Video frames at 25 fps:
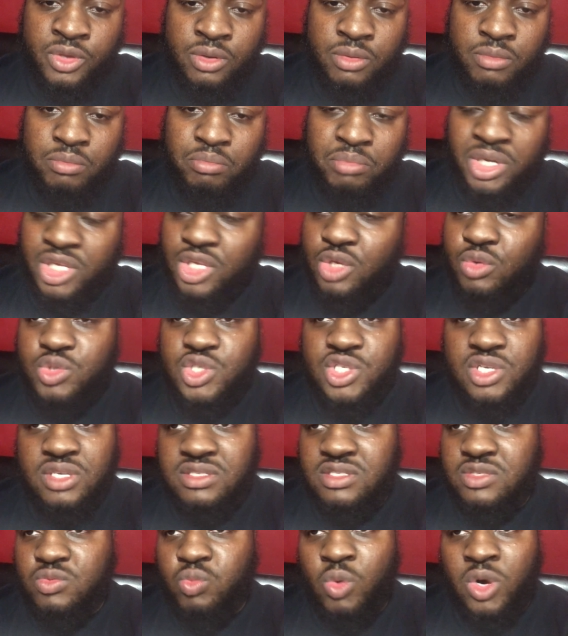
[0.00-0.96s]
but you
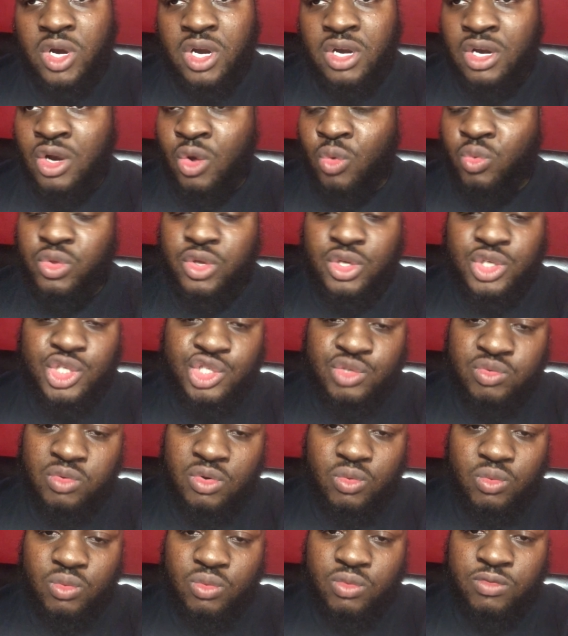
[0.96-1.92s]
just want to know the
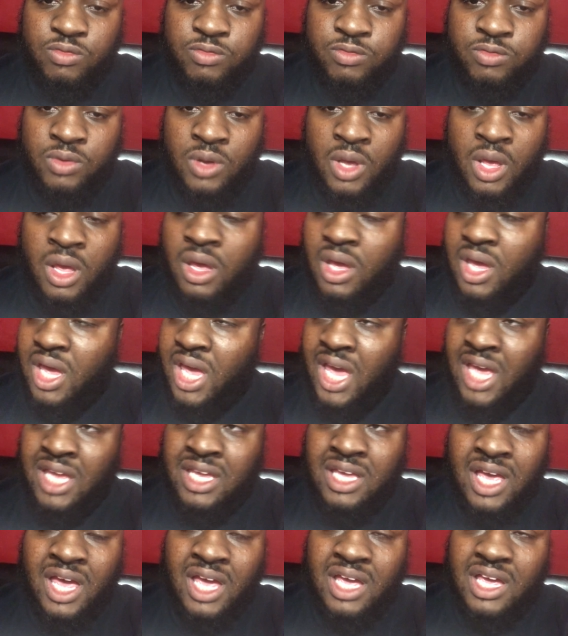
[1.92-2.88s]
truth.
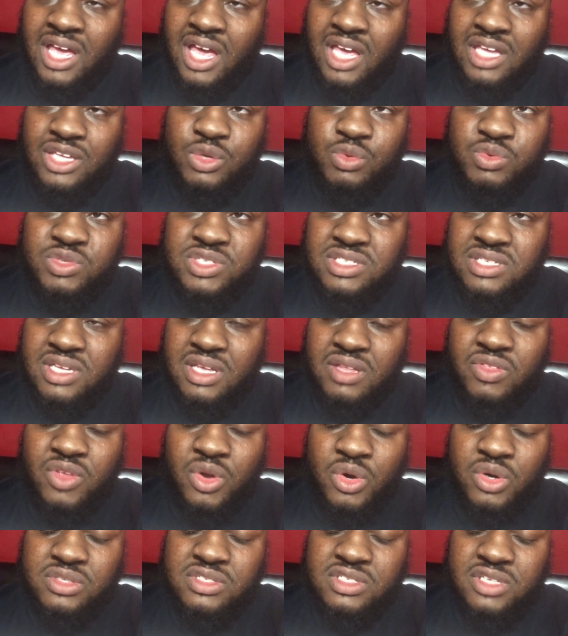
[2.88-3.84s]
And, and, and you see,
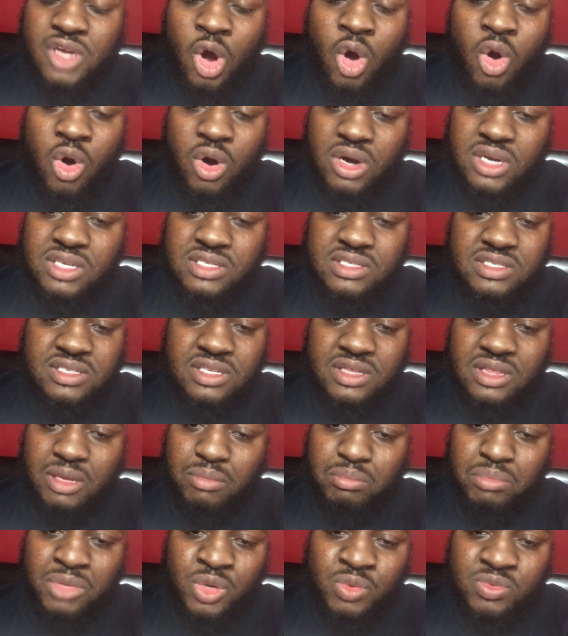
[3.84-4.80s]
there's artists in the
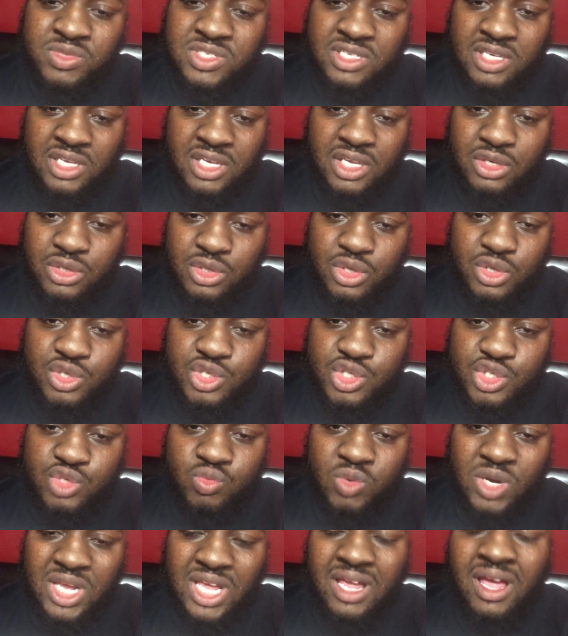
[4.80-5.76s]
music
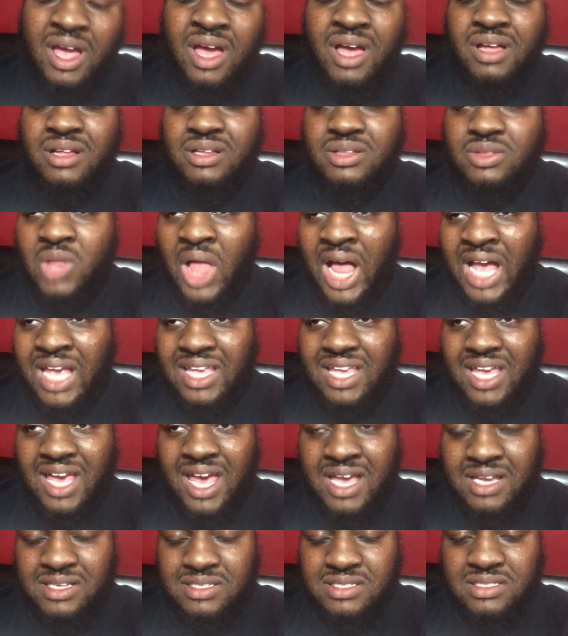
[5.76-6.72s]
industry like
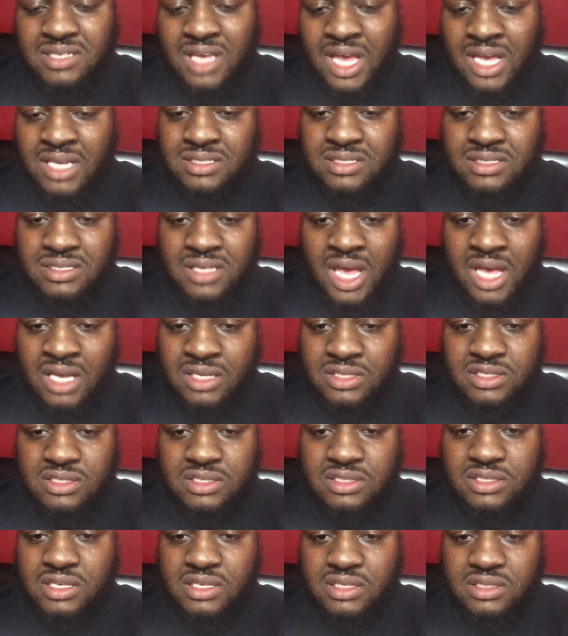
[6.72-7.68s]
XXX
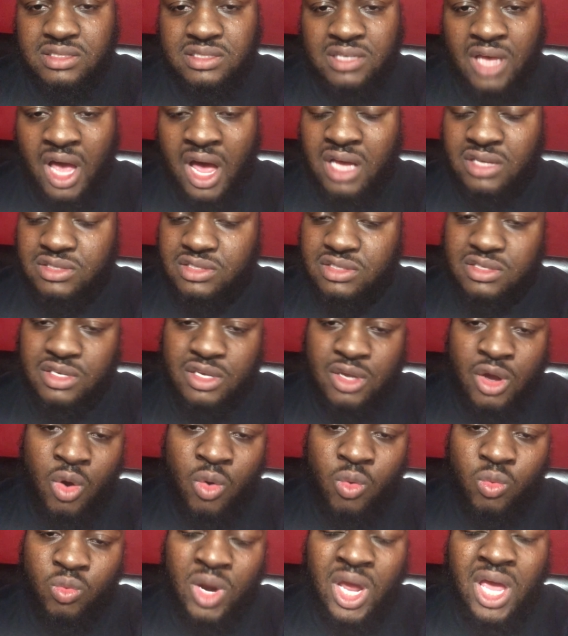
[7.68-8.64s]

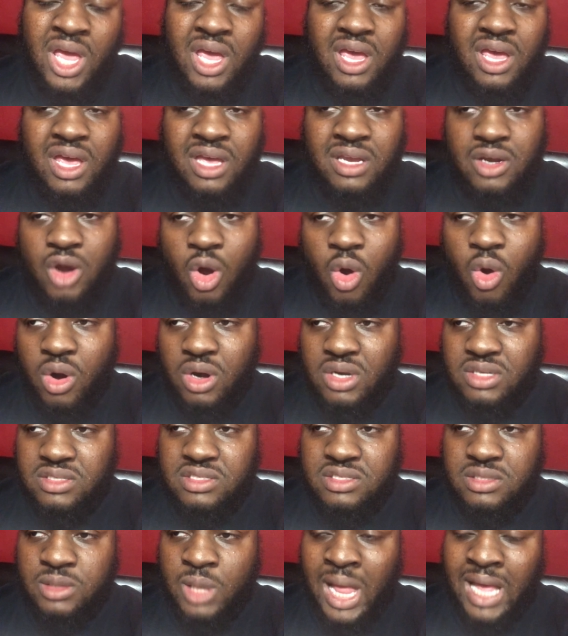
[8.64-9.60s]
Tentacion and
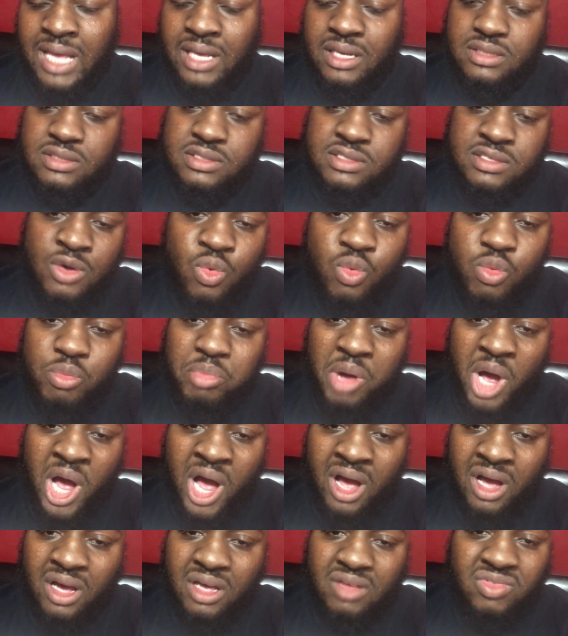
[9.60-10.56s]
artists like
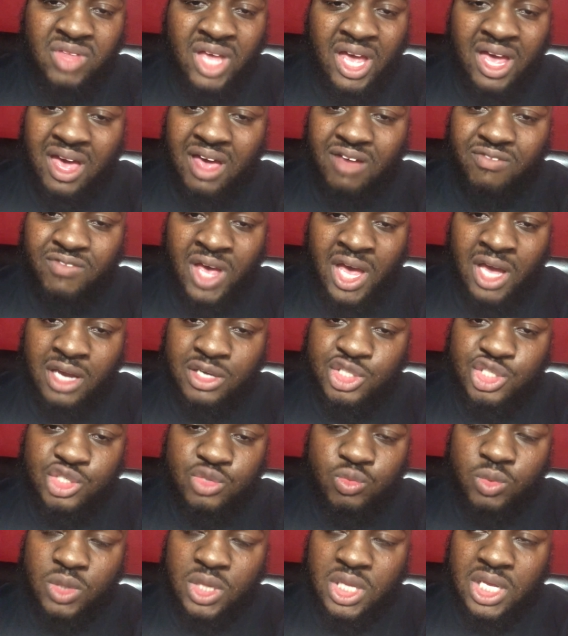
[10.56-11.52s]
Tupac that have
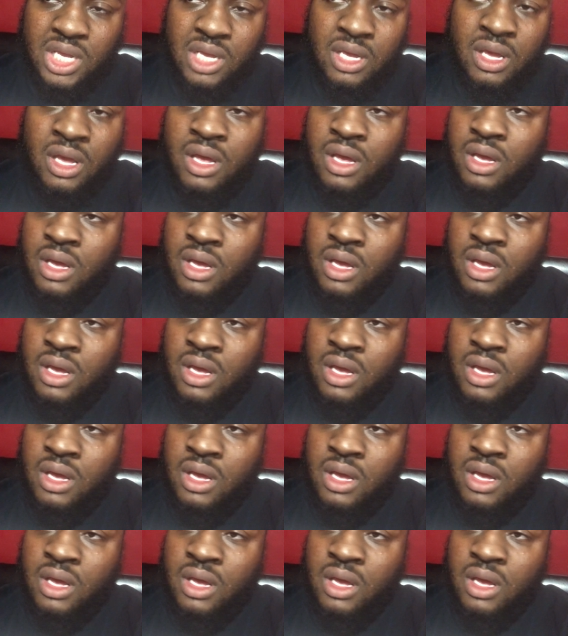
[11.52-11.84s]
actually